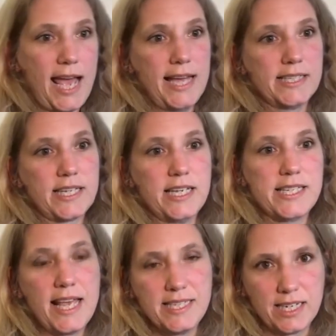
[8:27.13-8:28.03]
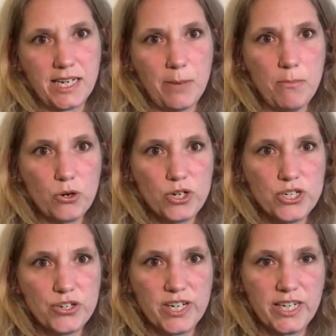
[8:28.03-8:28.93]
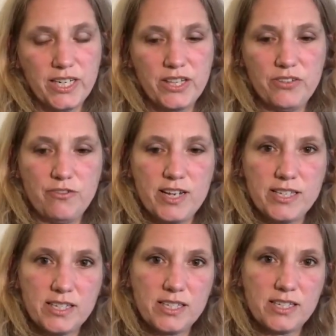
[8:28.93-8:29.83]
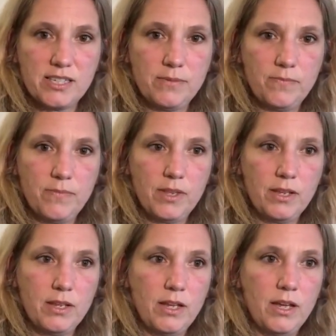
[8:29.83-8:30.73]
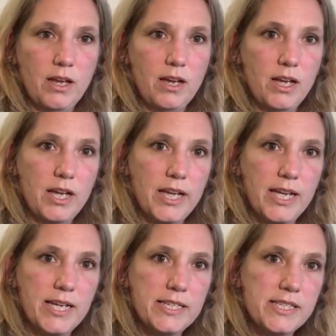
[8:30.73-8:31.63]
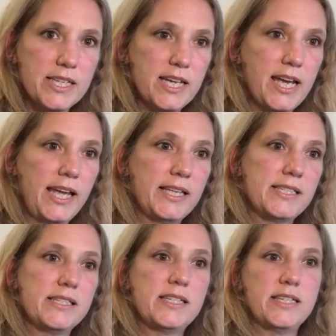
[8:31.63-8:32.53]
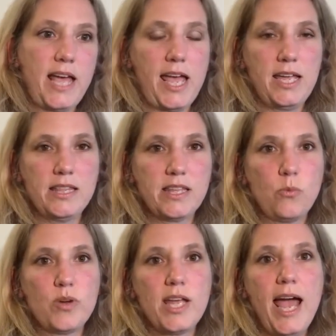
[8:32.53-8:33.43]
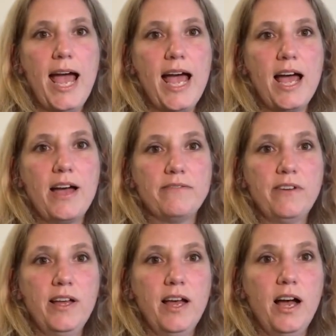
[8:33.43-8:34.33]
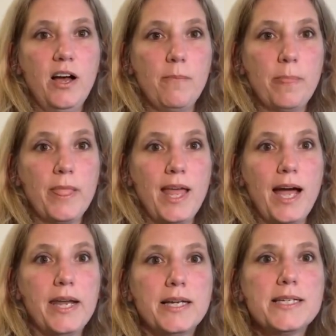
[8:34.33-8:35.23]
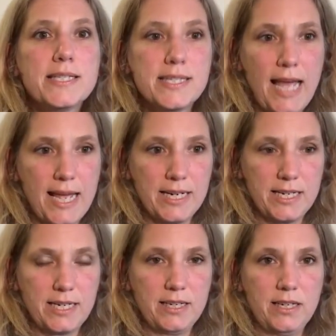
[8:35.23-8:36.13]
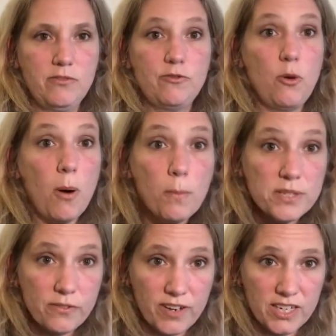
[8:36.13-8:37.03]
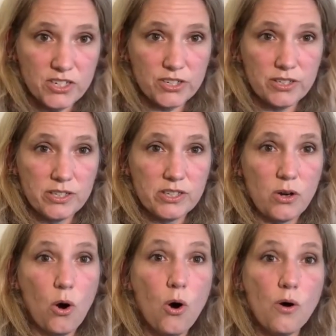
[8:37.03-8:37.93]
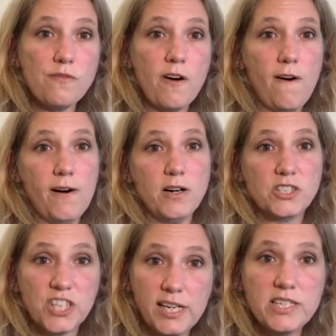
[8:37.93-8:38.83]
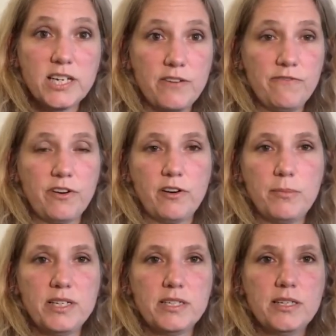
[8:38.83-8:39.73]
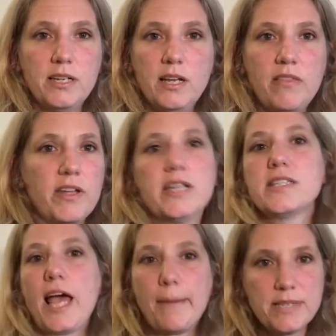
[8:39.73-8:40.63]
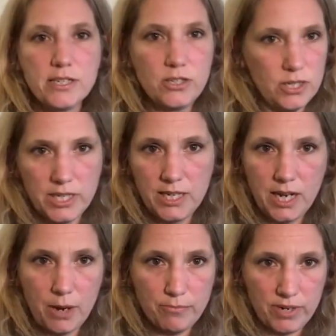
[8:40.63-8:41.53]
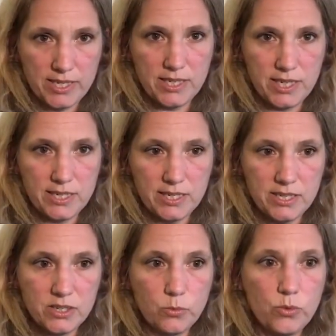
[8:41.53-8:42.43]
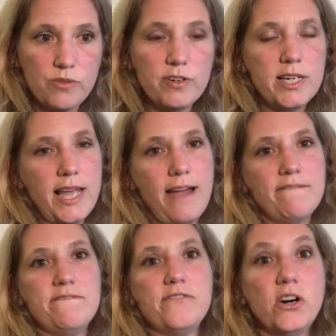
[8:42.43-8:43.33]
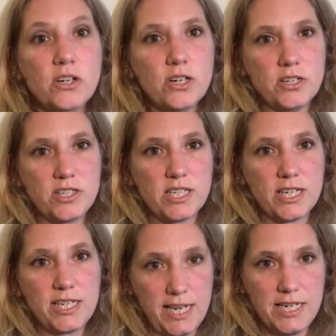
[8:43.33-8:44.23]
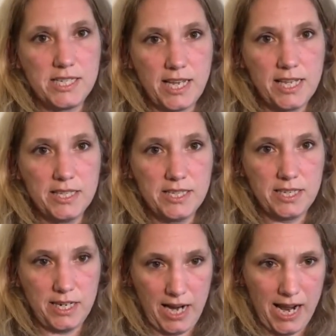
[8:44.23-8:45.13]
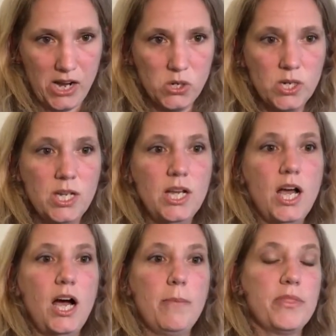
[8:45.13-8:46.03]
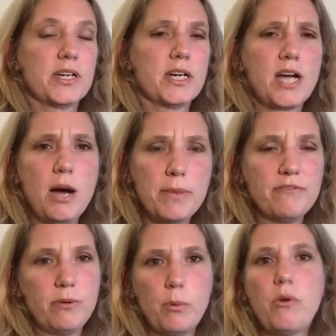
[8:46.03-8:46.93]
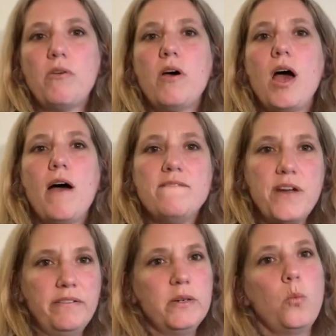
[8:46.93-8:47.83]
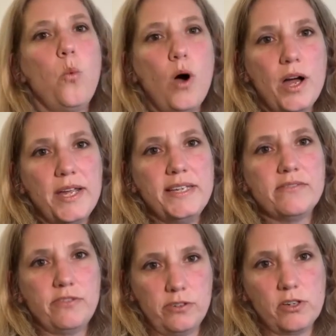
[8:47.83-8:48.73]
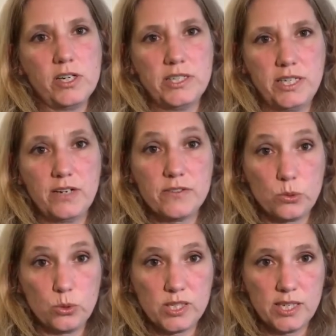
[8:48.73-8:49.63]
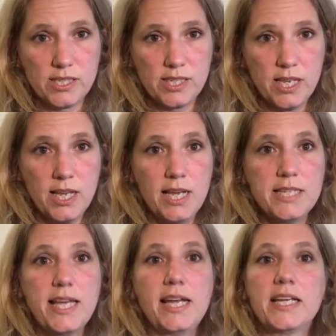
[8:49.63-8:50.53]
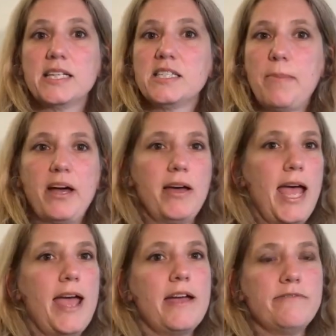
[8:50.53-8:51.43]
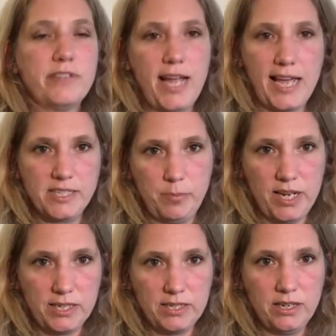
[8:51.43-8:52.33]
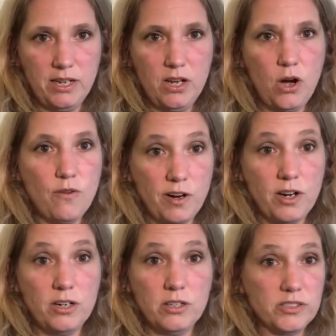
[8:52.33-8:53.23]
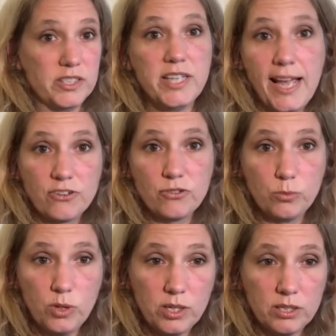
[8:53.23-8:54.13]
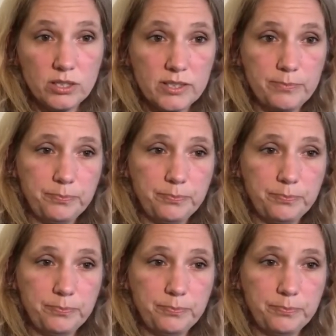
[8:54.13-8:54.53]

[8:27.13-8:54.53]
at assessing and monitoring the risks. It's the case today that we have an understanding from observations of our changing environment that is absolutely unprecedented. We really have vast data sets now that are coming from a very wide variety of sources, telling us about every aspect of our natural world.